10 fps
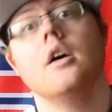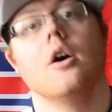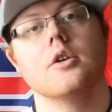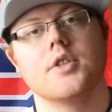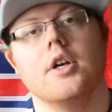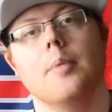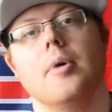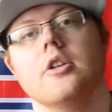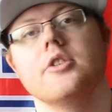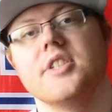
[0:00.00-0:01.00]
Also,
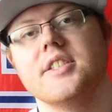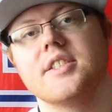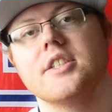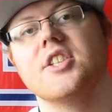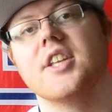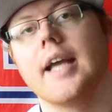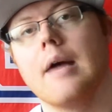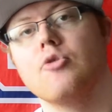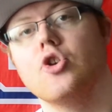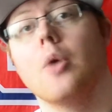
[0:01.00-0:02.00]
apologies to the
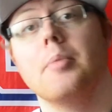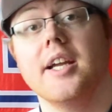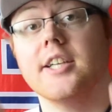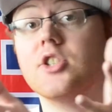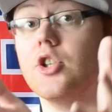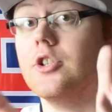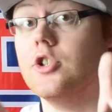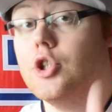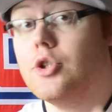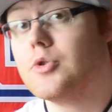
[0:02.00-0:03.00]
camera not being as good as
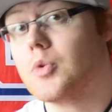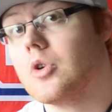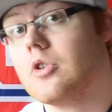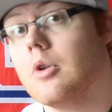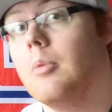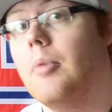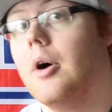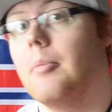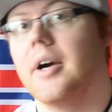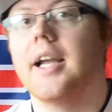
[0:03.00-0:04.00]
usual,
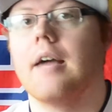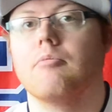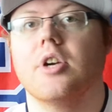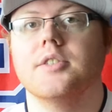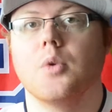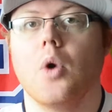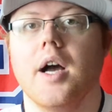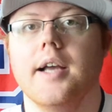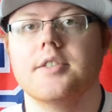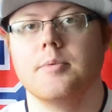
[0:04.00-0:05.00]
but my cameraman is
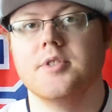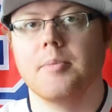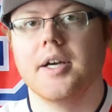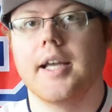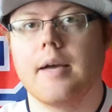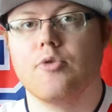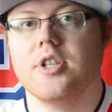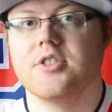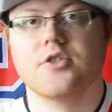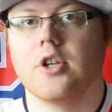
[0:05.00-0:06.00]
away, so I'm using my camera and
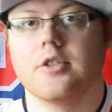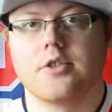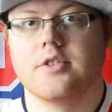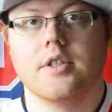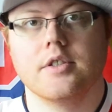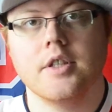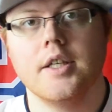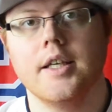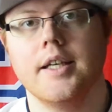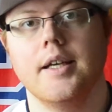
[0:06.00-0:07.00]
it's just not as good as
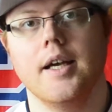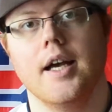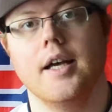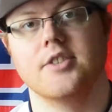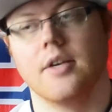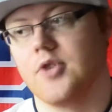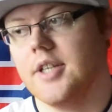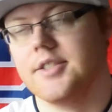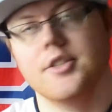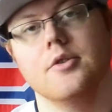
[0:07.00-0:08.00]
his. So I've tried
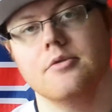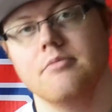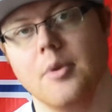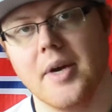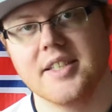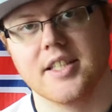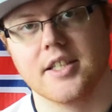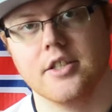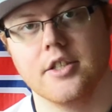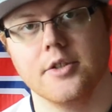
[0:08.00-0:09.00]
to do the best I
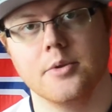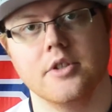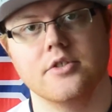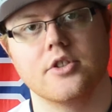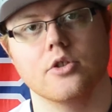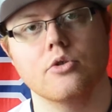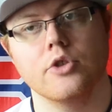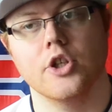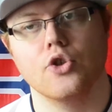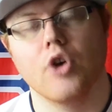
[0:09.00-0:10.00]
can do and still, you
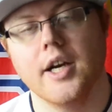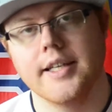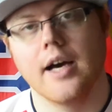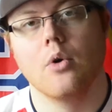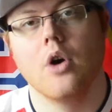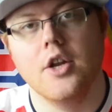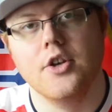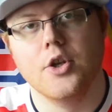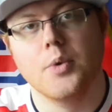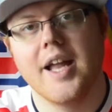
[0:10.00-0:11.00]
know, grind out and
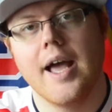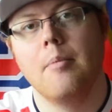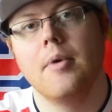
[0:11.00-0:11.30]
do an F